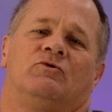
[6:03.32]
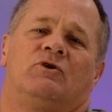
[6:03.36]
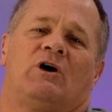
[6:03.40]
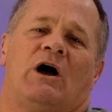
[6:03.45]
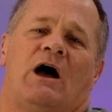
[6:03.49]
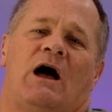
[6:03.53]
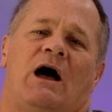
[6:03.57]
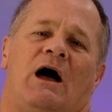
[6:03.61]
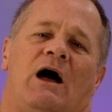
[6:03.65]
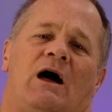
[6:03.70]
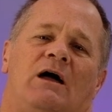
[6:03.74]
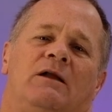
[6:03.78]

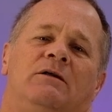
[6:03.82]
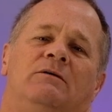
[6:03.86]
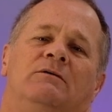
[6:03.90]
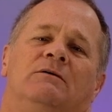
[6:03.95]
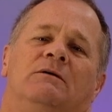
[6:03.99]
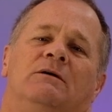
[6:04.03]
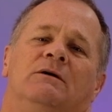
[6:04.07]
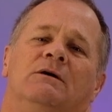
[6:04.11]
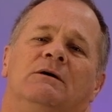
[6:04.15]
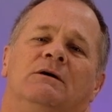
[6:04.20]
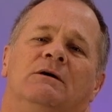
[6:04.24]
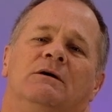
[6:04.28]
God
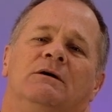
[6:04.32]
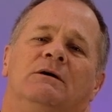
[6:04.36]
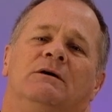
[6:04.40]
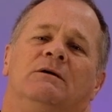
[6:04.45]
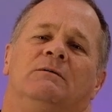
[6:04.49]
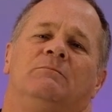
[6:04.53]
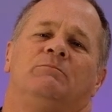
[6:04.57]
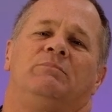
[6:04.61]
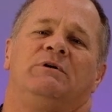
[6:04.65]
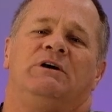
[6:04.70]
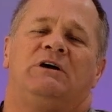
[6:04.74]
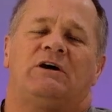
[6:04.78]

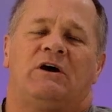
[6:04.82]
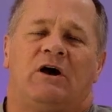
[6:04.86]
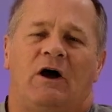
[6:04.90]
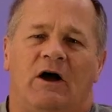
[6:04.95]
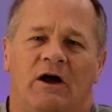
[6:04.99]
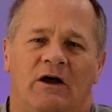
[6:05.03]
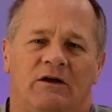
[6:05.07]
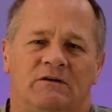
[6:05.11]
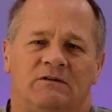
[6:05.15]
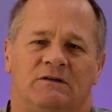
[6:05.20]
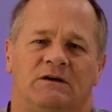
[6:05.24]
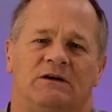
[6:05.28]

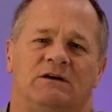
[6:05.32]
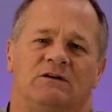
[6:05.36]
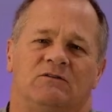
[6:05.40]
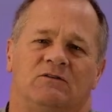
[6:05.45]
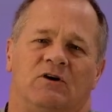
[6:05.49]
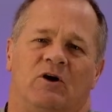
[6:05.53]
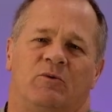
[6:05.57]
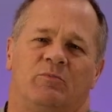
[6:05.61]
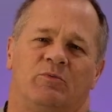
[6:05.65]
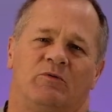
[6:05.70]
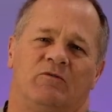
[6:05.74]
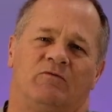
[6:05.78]
because He is
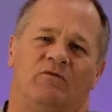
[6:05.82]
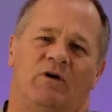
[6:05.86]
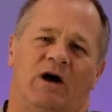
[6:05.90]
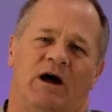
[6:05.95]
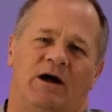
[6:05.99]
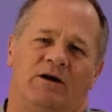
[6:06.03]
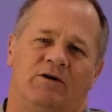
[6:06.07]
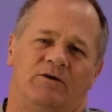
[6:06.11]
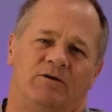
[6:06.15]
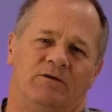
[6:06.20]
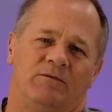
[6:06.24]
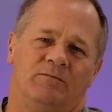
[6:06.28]
our
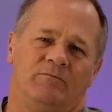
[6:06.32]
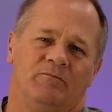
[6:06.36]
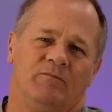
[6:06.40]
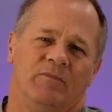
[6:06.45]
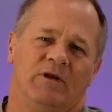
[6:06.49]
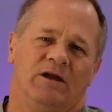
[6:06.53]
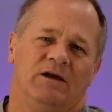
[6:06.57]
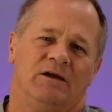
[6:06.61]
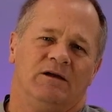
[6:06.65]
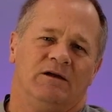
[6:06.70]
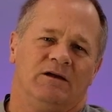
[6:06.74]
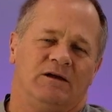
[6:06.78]
provider
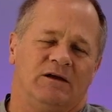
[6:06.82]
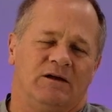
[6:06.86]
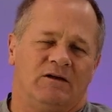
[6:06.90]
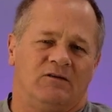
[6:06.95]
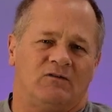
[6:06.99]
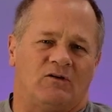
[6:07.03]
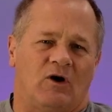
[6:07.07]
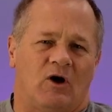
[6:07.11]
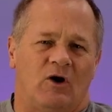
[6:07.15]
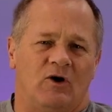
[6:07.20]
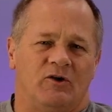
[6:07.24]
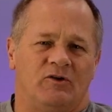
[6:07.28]

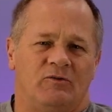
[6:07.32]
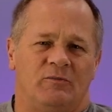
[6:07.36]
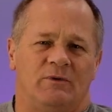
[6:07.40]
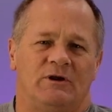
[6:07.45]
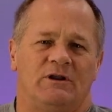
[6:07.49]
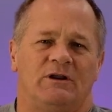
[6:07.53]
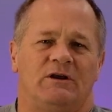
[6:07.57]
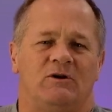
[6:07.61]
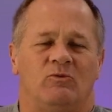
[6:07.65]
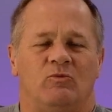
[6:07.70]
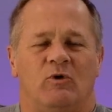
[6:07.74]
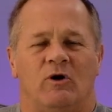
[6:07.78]
is
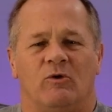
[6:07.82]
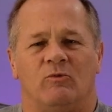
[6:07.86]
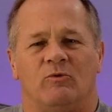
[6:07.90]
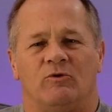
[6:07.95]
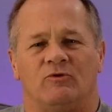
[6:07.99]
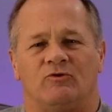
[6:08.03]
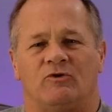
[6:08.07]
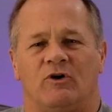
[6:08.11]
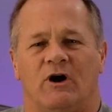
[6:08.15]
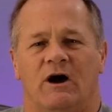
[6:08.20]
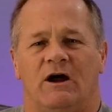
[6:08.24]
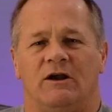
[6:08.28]
ultimately what we're
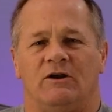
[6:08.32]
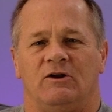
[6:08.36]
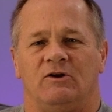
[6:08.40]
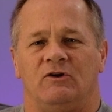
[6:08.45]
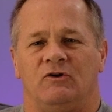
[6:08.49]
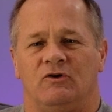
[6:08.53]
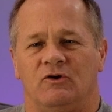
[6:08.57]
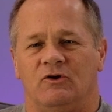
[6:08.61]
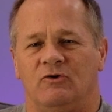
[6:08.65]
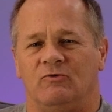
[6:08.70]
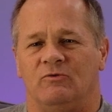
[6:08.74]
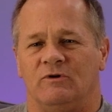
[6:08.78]
trying to
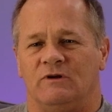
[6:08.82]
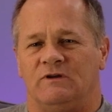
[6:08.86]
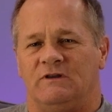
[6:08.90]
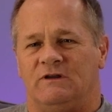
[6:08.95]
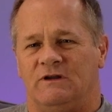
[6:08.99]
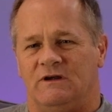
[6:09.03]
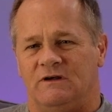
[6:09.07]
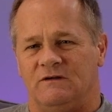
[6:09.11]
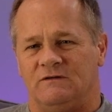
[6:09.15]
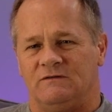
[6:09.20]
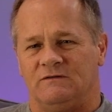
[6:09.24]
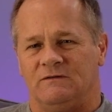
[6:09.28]
do with
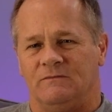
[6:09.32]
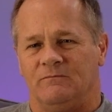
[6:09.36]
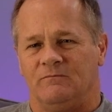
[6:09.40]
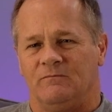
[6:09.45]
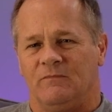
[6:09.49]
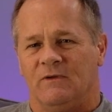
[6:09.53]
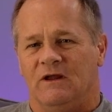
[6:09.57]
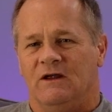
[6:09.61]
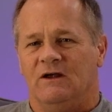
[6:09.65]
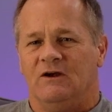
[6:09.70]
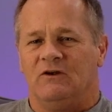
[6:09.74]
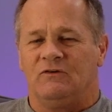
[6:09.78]
this.
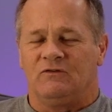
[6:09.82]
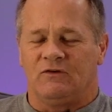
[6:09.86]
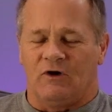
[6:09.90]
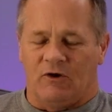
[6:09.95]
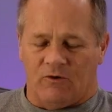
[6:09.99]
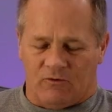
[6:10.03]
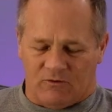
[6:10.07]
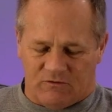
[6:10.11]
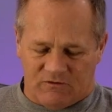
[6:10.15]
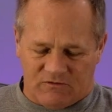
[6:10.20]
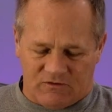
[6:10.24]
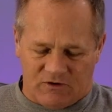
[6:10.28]

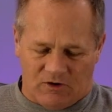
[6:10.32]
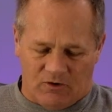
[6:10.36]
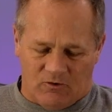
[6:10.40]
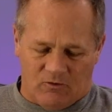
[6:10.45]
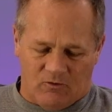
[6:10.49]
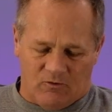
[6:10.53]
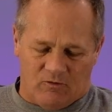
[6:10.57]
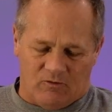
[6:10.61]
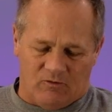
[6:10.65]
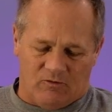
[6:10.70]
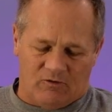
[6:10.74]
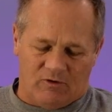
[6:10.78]
So,
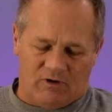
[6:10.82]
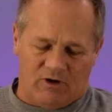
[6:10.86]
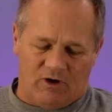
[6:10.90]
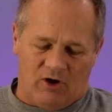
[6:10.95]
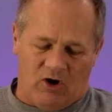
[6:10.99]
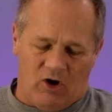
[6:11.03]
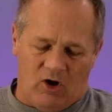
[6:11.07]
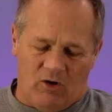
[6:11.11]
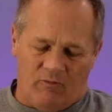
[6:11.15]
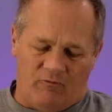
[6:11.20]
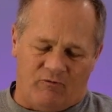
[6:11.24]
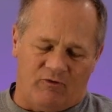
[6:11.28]
so
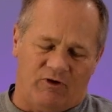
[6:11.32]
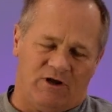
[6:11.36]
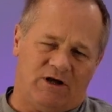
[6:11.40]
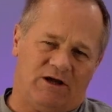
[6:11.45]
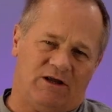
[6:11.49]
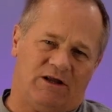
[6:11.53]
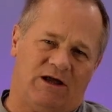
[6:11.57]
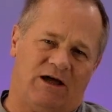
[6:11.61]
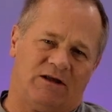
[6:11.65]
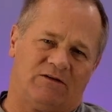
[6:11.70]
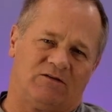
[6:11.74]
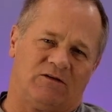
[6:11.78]
hopefully
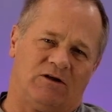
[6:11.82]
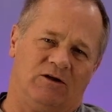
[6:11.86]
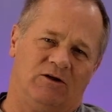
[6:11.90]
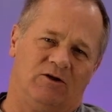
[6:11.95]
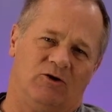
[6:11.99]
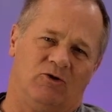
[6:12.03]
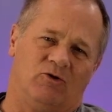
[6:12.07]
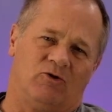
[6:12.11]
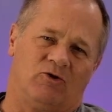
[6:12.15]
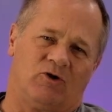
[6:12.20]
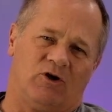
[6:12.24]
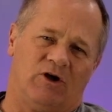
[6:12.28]
that's a
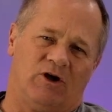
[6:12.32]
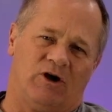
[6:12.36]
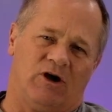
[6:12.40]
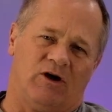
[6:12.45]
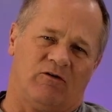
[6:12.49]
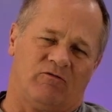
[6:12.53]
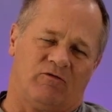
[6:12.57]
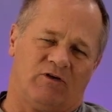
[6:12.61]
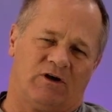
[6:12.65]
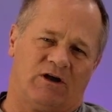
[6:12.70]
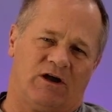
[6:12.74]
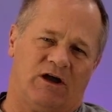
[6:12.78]
little
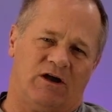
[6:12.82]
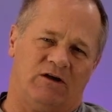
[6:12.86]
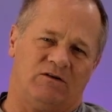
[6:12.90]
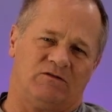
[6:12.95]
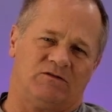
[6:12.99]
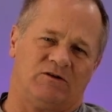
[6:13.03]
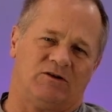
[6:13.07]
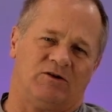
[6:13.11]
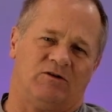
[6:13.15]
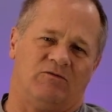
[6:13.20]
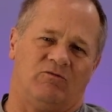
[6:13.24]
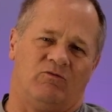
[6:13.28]

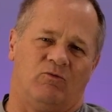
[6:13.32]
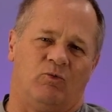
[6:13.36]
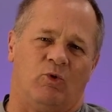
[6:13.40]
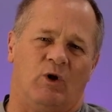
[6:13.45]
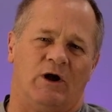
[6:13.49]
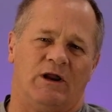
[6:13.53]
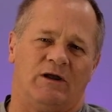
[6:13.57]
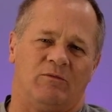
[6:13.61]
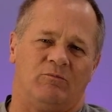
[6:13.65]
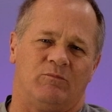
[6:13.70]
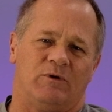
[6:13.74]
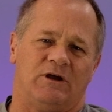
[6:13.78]
clarification of
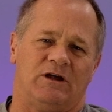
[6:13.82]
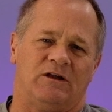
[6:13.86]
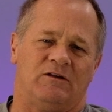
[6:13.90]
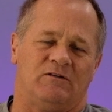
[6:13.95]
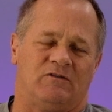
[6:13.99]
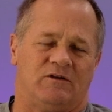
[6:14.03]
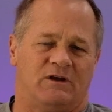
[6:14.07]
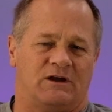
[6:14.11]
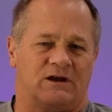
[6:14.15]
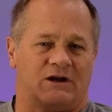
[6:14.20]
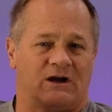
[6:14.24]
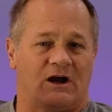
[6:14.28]
what it
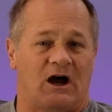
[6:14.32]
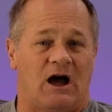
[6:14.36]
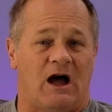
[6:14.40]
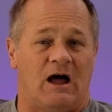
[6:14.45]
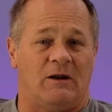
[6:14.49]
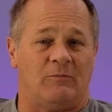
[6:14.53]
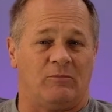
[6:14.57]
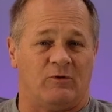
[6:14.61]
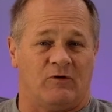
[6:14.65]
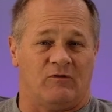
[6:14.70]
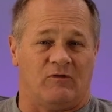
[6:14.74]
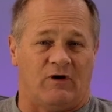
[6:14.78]
means that
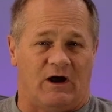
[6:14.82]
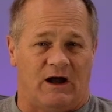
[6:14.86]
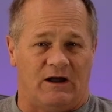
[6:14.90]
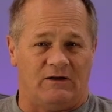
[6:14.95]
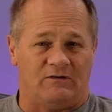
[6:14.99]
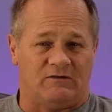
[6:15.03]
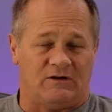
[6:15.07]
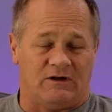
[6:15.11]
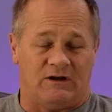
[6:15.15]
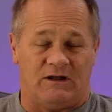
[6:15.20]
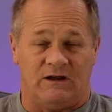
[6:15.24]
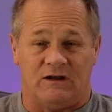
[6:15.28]
God
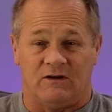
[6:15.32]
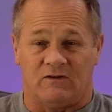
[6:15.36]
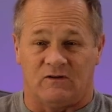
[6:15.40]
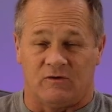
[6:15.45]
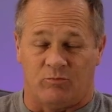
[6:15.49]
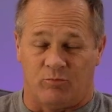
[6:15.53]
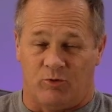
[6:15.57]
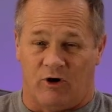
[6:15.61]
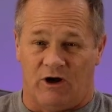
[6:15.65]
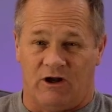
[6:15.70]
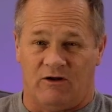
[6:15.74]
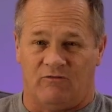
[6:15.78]
provides, that He is the
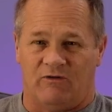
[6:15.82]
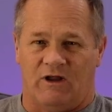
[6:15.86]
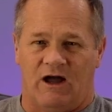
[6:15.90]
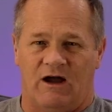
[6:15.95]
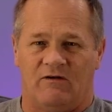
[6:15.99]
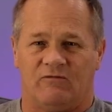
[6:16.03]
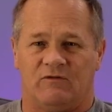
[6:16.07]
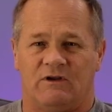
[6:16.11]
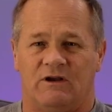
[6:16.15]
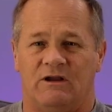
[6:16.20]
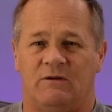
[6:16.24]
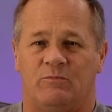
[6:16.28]
bread of
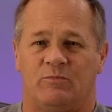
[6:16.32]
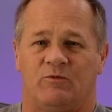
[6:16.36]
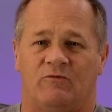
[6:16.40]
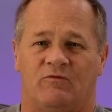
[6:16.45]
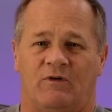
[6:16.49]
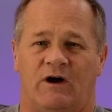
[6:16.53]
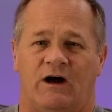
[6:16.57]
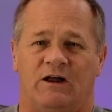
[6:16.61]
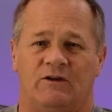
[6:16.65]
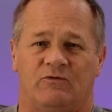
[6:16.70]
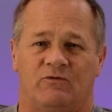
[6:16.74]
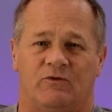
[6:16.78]
life, that He
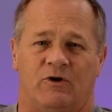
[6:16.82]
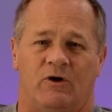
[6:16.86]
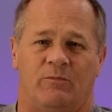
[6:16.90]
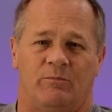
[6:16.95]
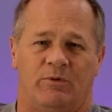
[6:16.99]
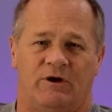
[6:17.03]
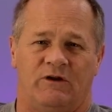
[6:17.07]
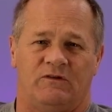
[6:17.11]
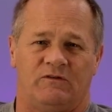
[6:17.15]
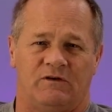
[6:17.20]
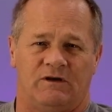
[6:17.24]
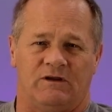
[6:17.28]
provides for our
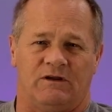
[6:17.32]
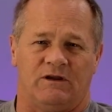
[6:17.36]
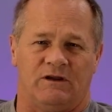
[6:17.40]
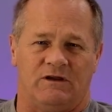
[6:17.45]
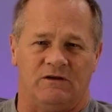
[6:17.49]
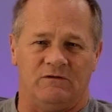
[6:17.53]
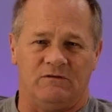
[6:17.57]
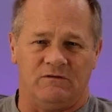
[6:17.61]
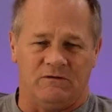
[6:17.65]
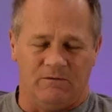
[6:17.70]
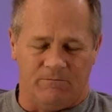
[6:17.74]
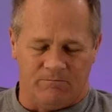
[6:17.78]
basic
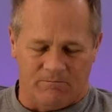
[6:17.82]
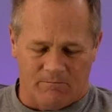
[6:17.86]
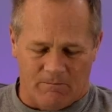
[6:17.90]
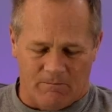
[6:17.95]
needs.